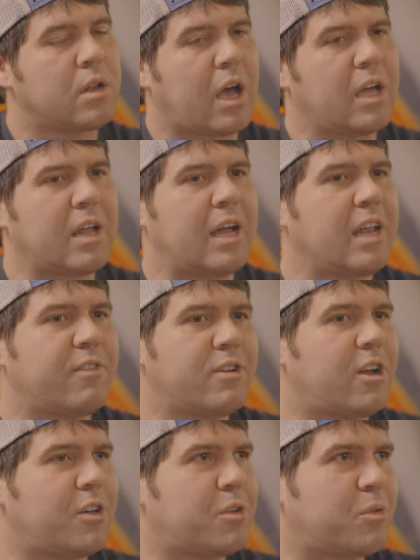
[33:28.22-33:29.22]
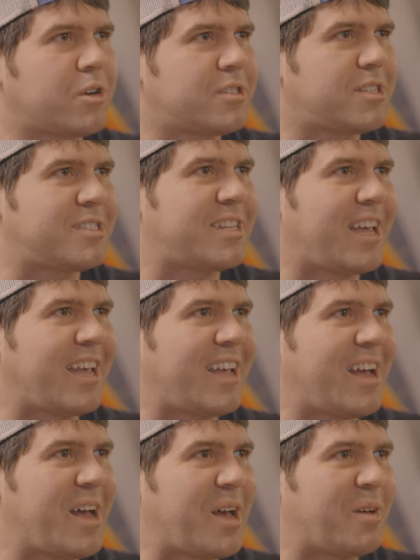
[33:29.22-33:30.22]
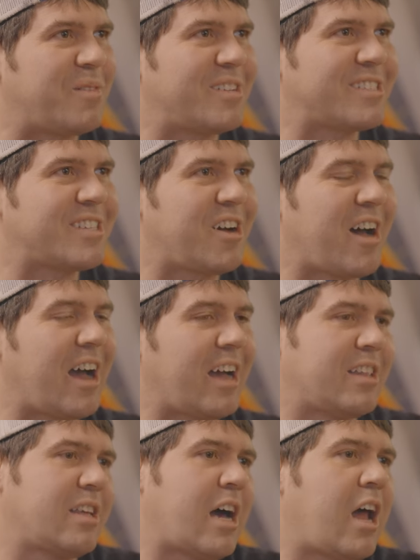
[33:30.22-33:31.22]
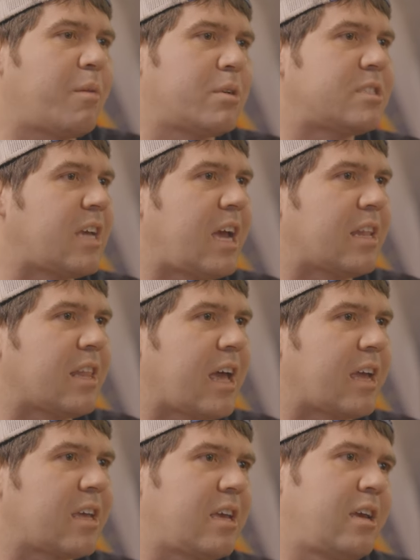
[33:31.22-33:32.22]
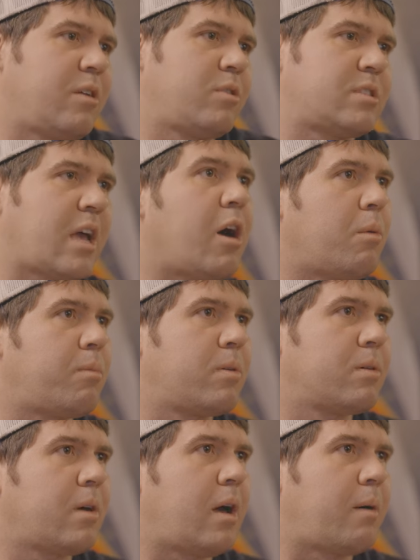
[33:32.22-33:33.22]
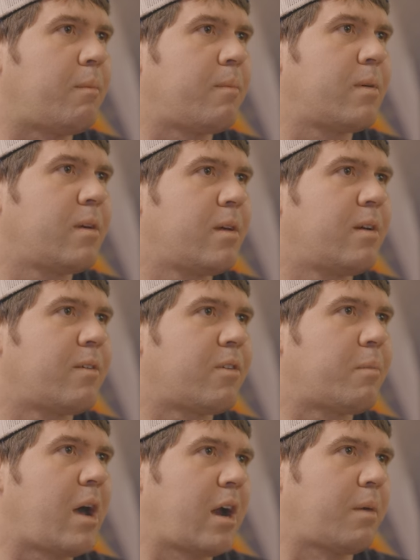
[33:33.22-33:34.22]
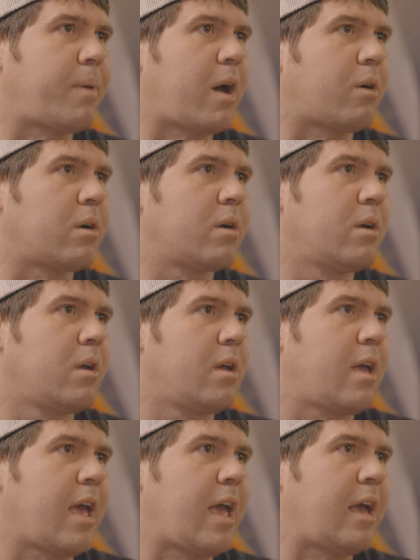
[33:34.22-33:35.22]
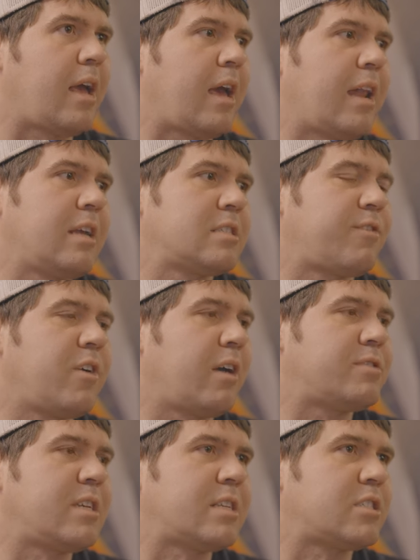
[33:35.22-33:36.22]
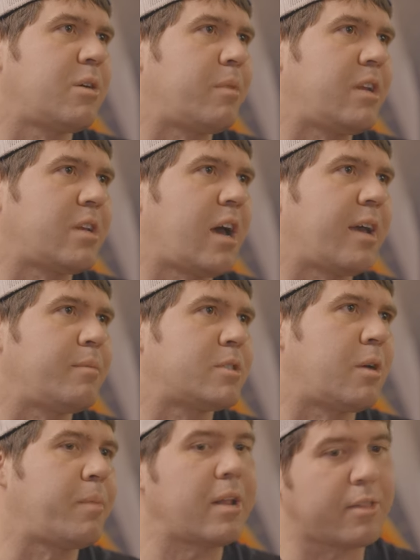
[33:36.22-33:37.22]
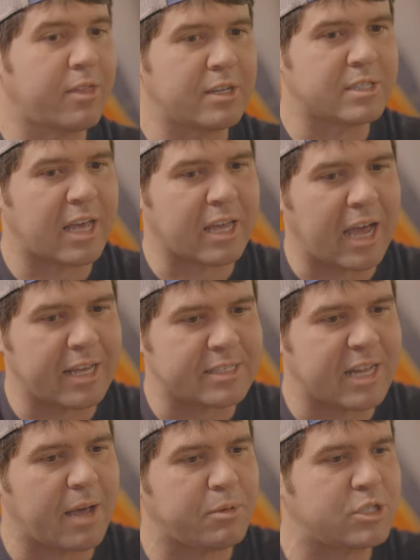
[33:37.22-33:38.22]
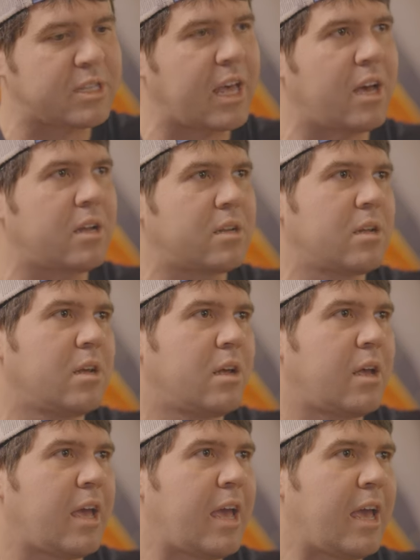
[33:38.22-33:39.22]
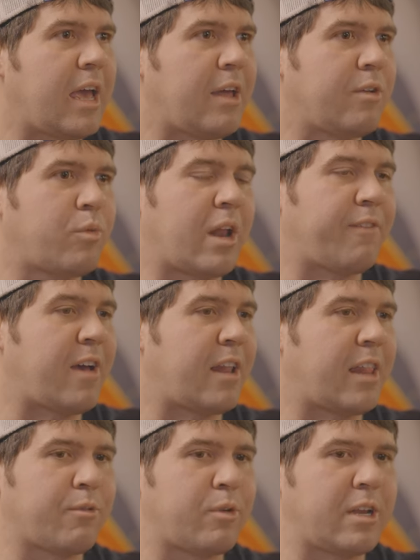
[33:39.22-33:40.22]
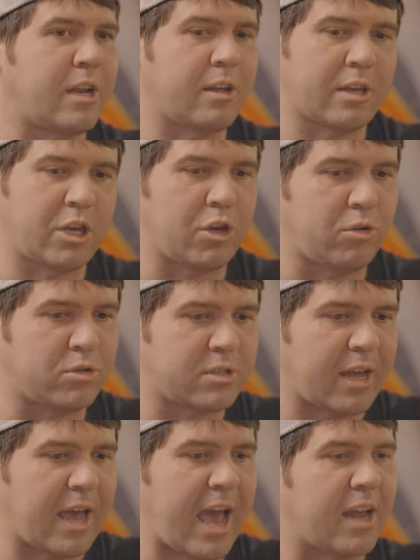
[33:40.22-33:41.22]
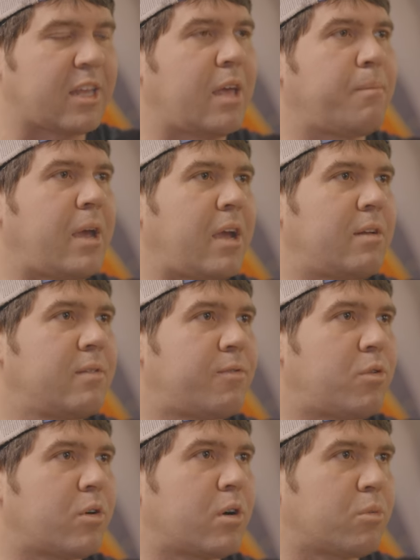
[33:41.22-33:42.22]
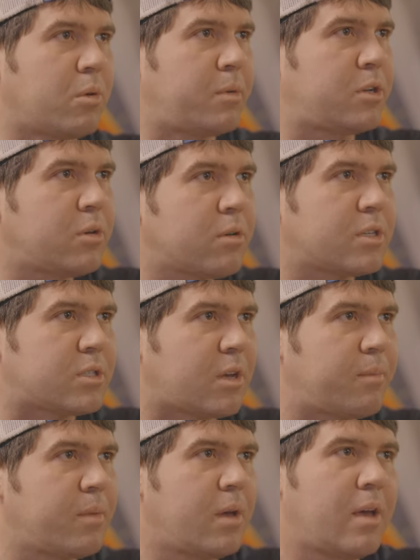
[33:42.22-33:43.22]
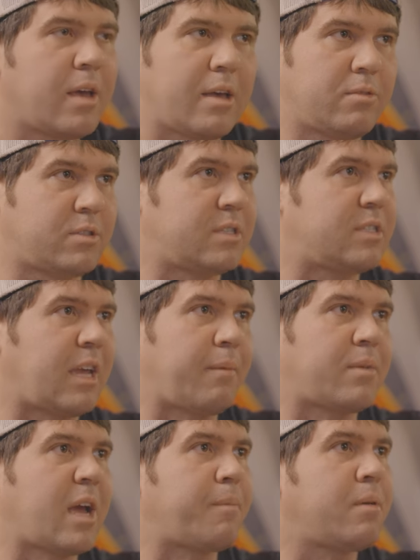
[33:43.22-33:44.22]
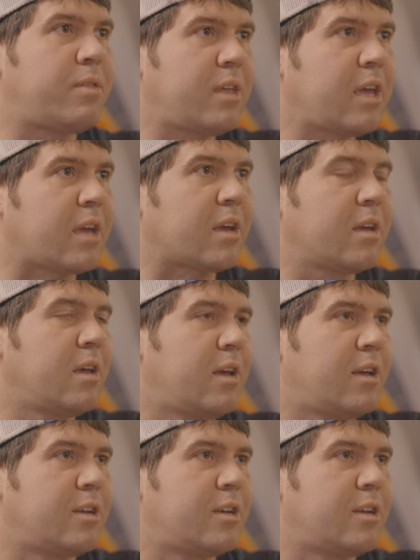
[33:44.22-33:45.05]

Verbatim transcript: how I, I never know the words to say. Um, so I one hundred percent like it, it was help um, yeah. from a higher power. And I just feel I've seen it so many times, though. But it's like I established that. Mm-hmm. And when I've had, like, we did a huge ad campaign for Aruba tourism. It was the same type of thing. Mm-hmm.